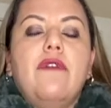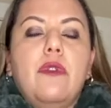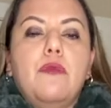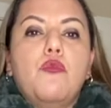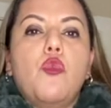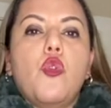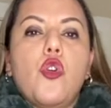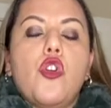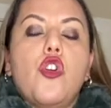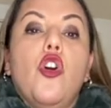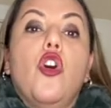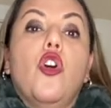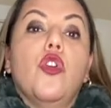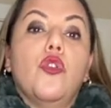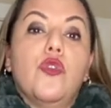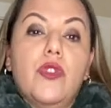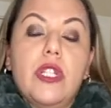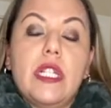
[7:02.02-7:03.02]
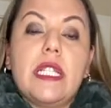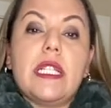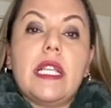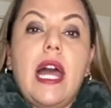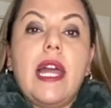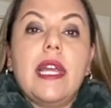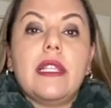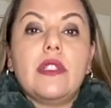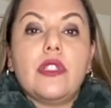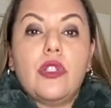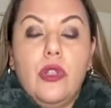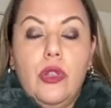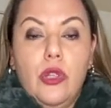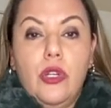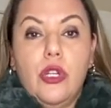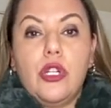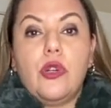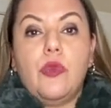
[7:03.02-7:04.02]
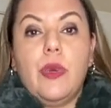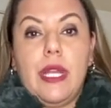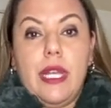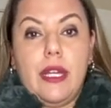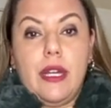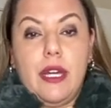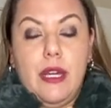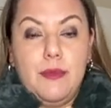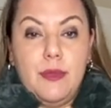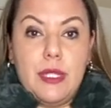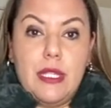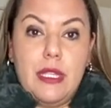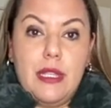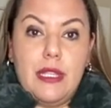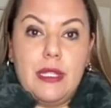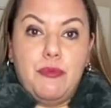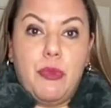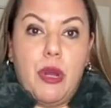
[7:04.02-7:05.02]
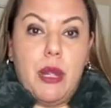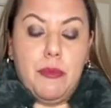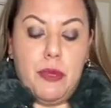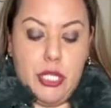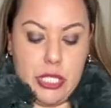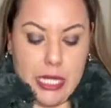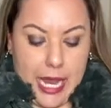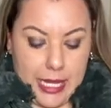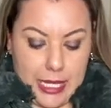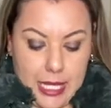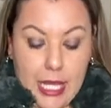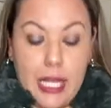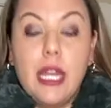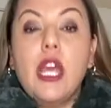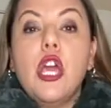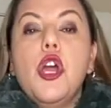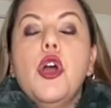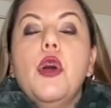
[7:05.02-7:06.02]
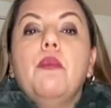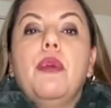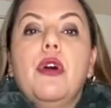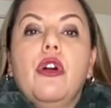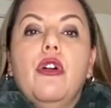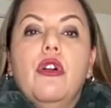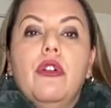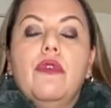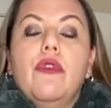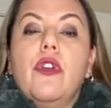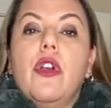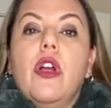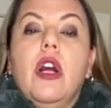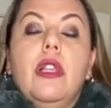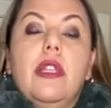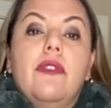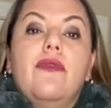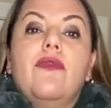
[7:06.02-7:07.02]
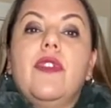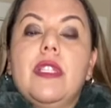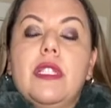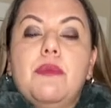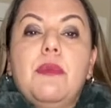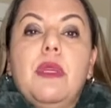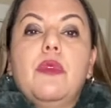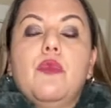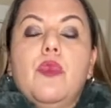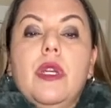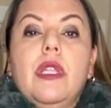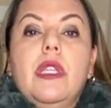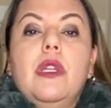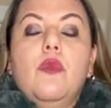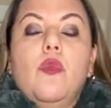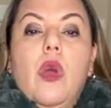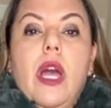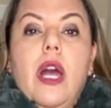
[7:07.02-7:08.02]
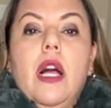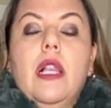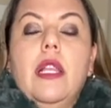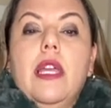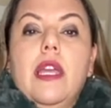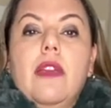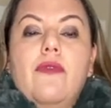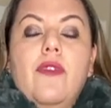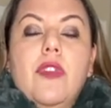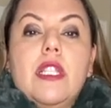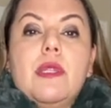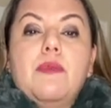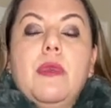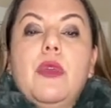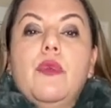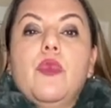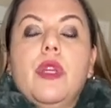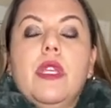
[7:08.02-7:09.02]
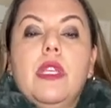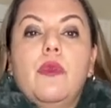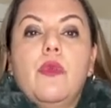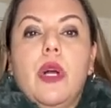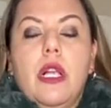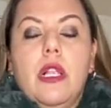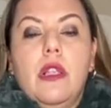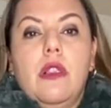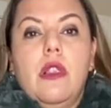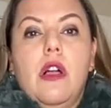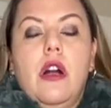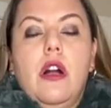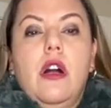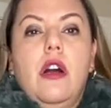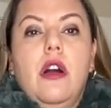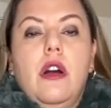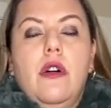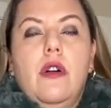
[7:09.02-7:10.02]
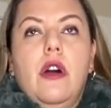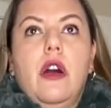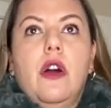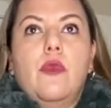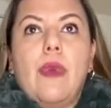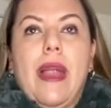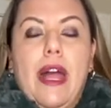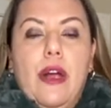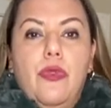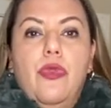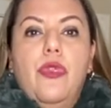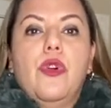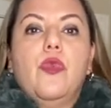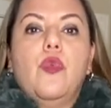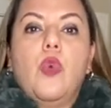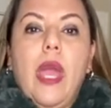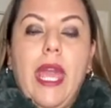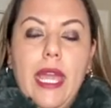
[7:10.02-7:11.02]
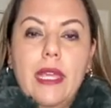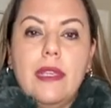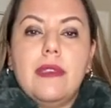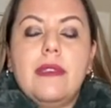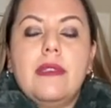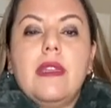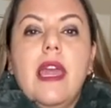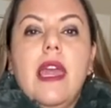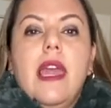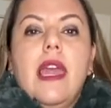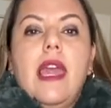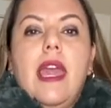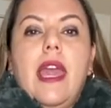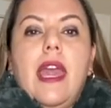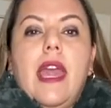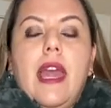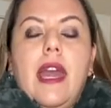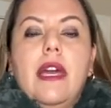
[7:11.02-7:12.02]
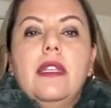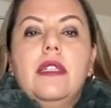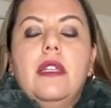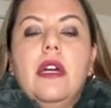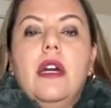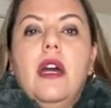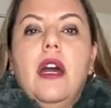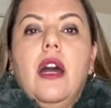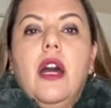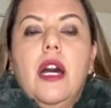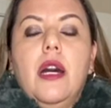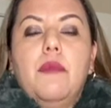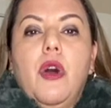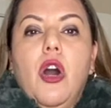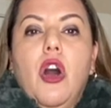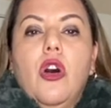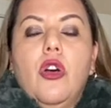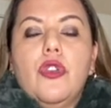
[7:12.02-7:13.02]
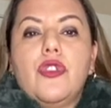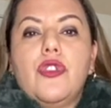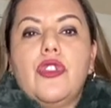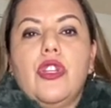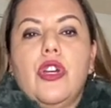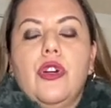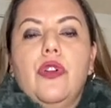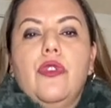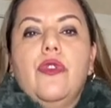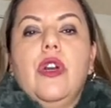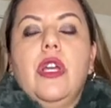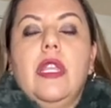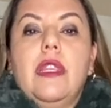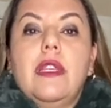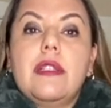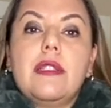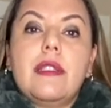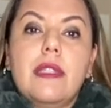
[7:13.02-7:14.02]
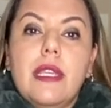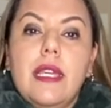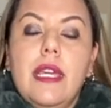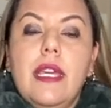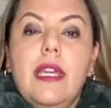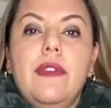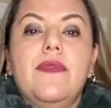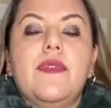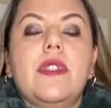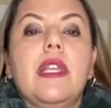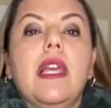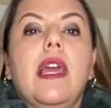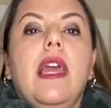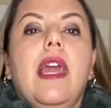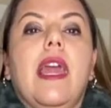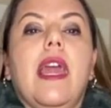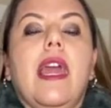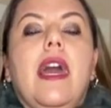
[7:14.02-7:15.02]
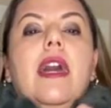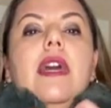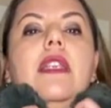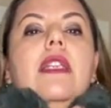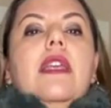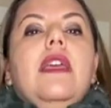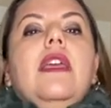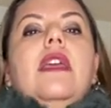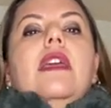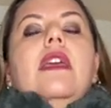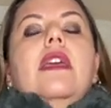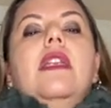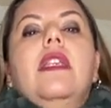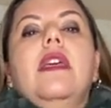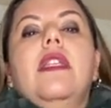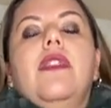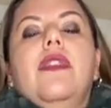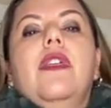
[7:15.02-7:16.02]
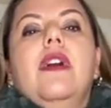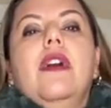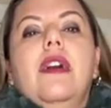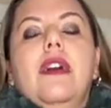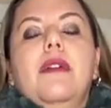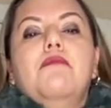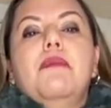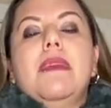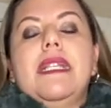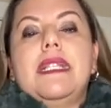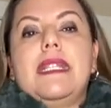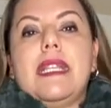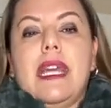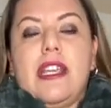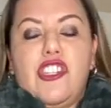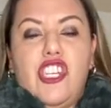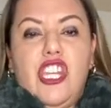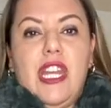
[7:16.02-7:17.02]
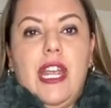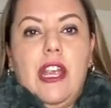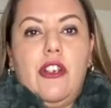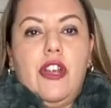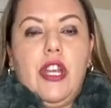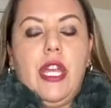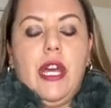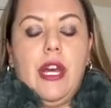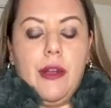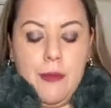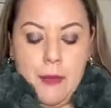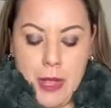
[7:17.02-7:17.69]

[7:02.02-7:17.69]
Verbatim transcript: a more oversized look when it comes to this bomber jacket. But overall, it fits me really well. It fits me really well along, uh, around the waist and um, also in the sleeves and in the midsection area.